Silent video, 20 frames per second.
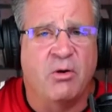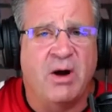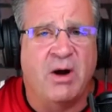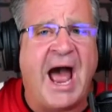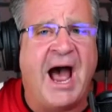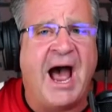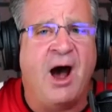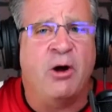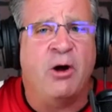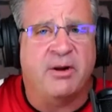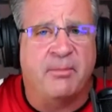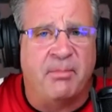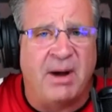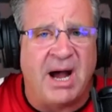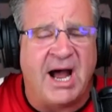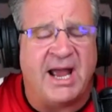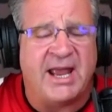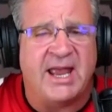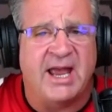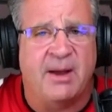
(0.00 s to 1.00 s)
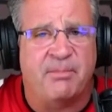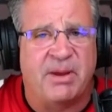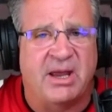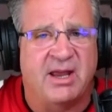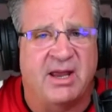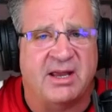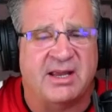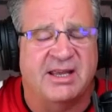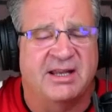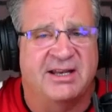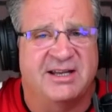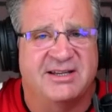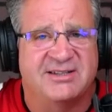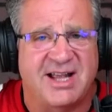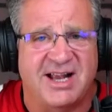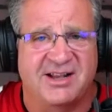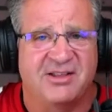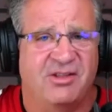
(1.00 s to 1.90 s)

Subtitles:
how to buy Epic. And he's like,